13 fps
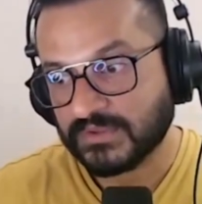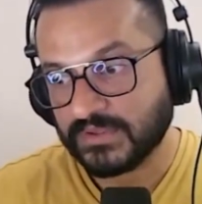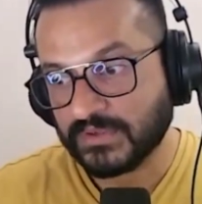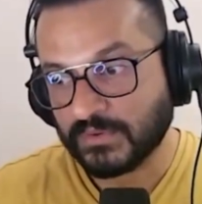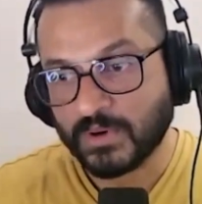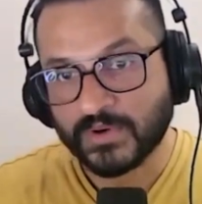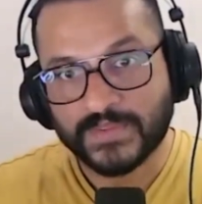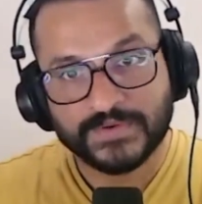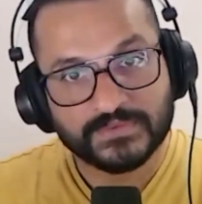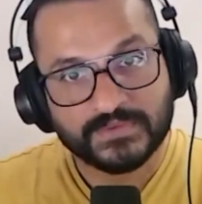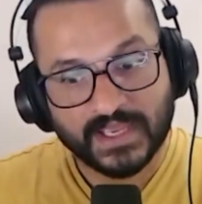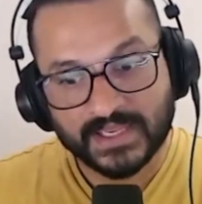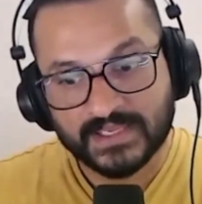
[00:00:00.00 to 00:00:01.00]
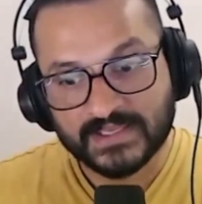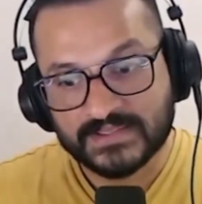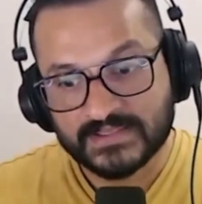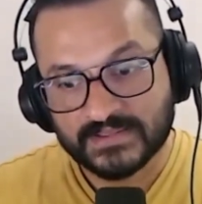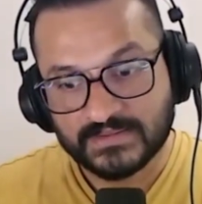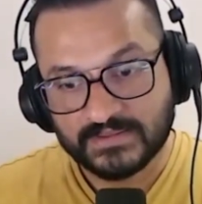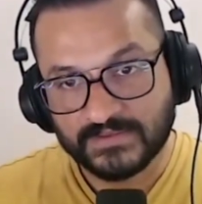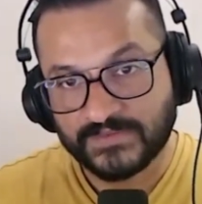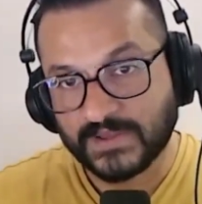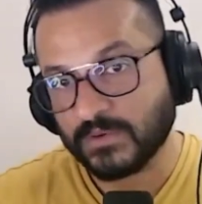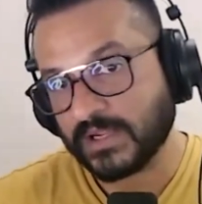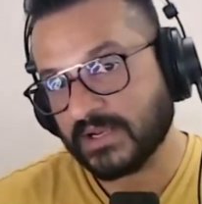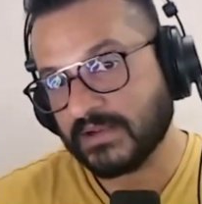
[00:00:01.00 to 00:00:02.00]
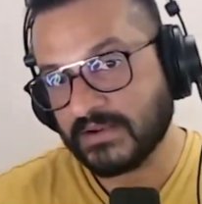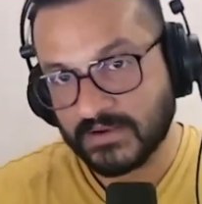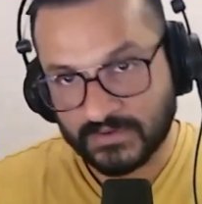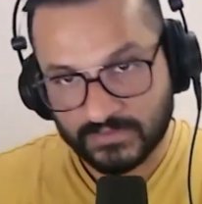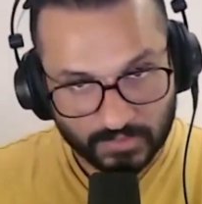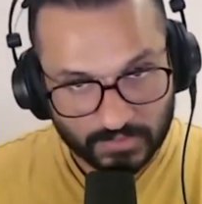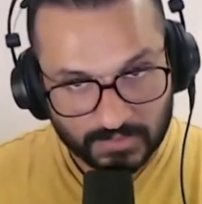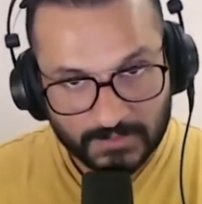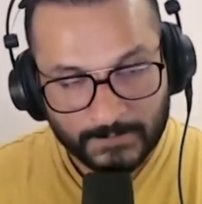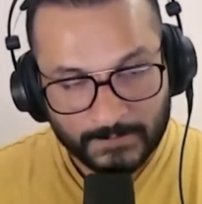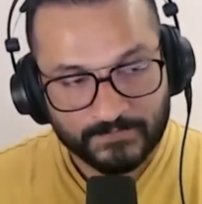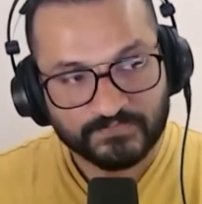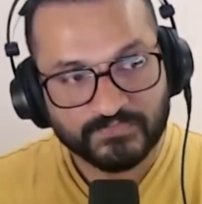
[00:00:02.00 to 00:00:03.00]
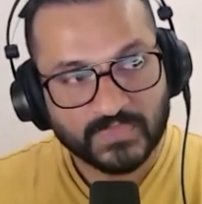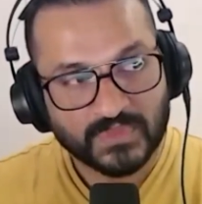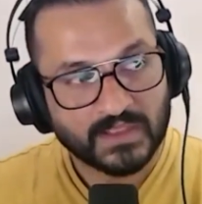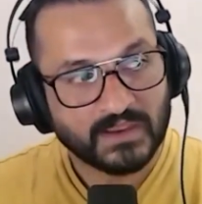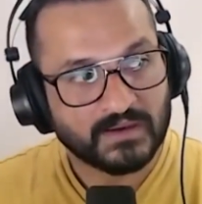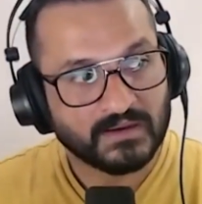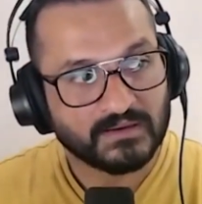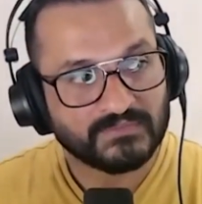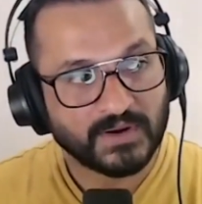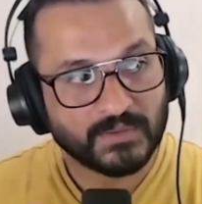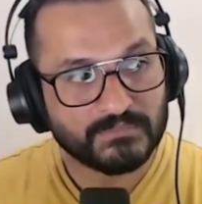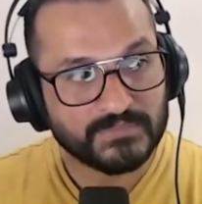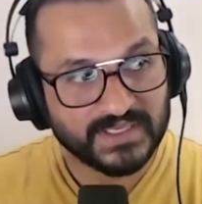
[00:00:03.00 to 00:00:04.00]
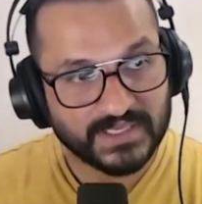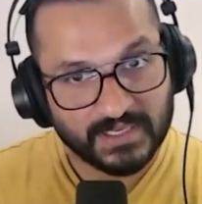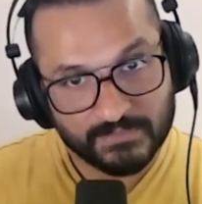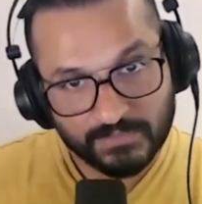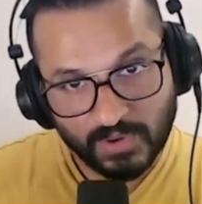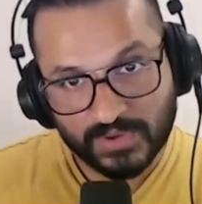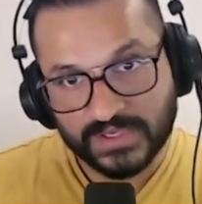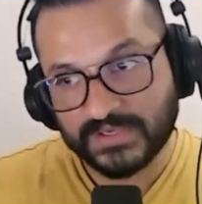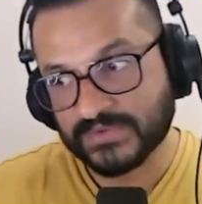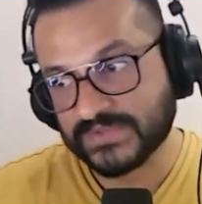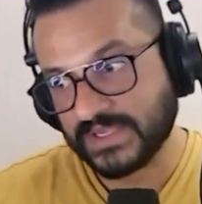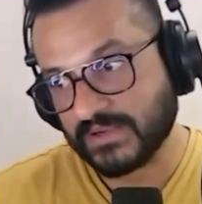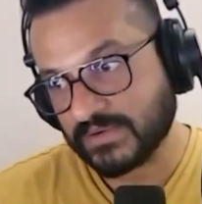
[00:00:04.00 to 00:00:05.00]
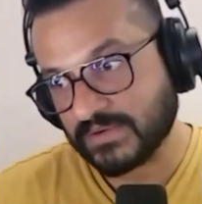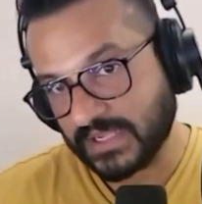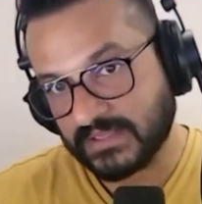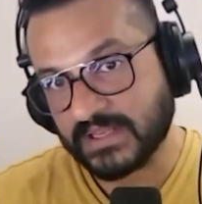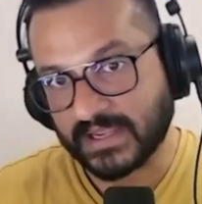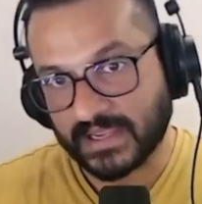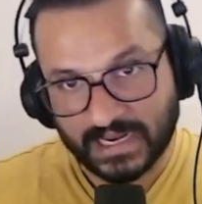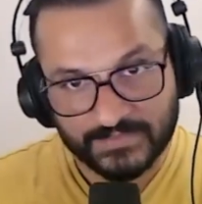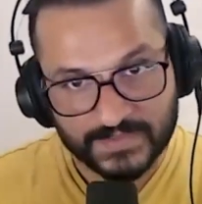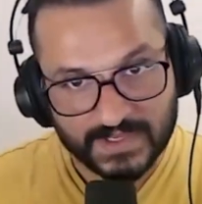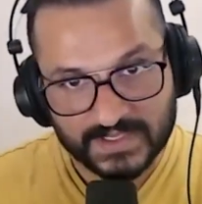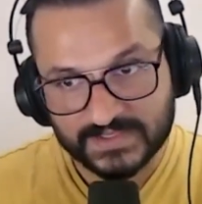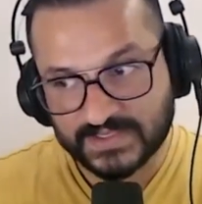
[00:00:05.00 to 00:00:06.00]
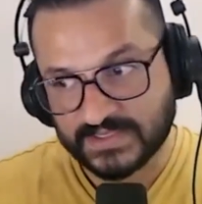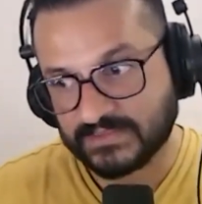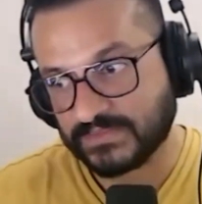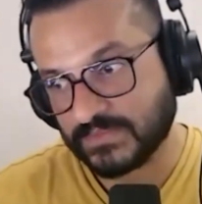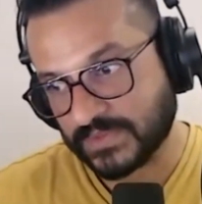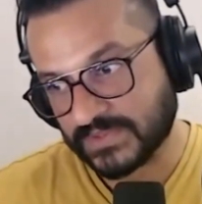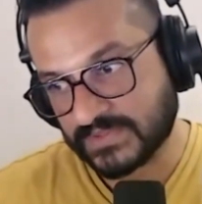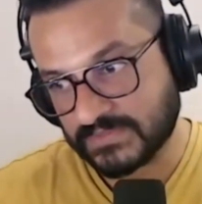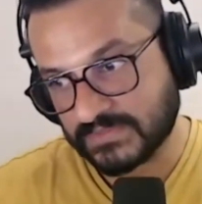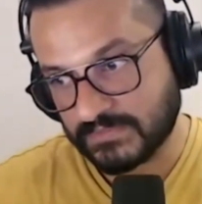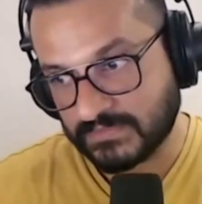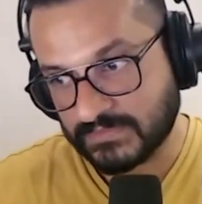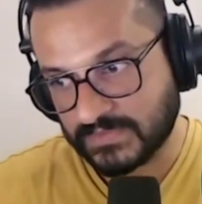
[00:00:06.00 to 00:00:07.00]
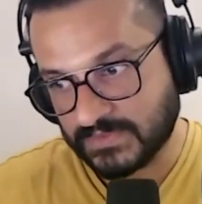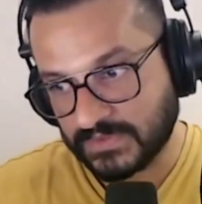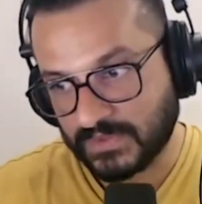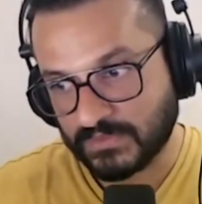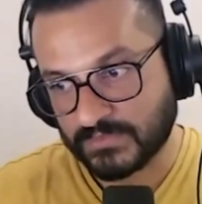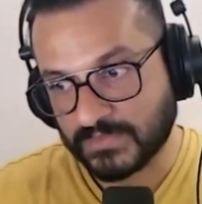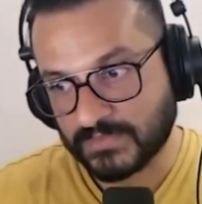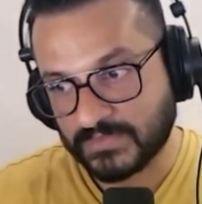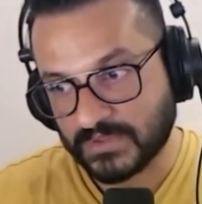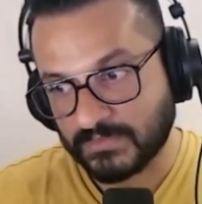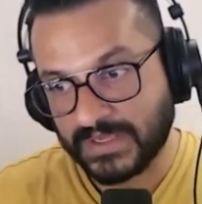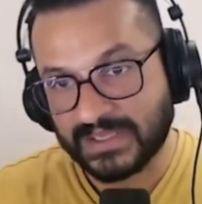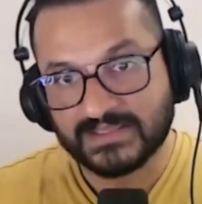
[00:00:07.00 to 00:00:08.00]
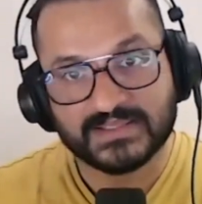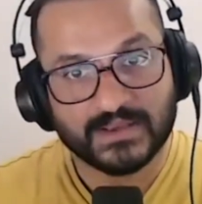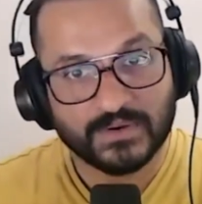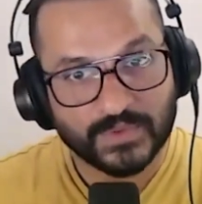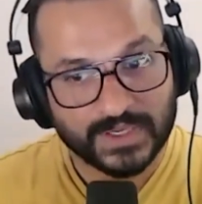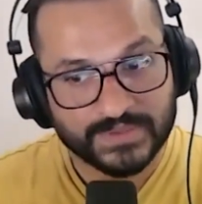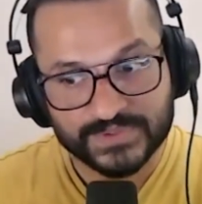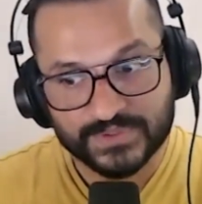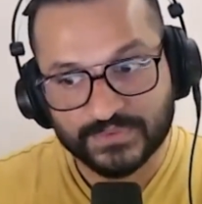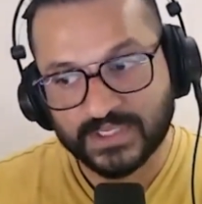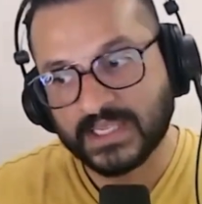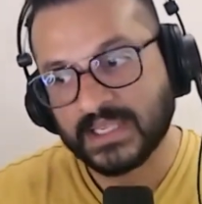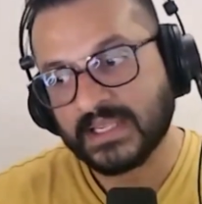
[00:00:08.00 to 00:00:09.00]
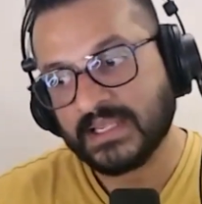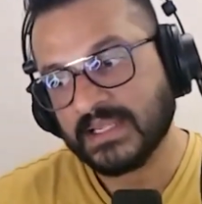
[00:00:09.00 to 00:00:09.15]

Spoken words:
more than 2 decades, if I look at it in total. From being an employee to saying, okay, like advertising was the mainstay of what I was doing,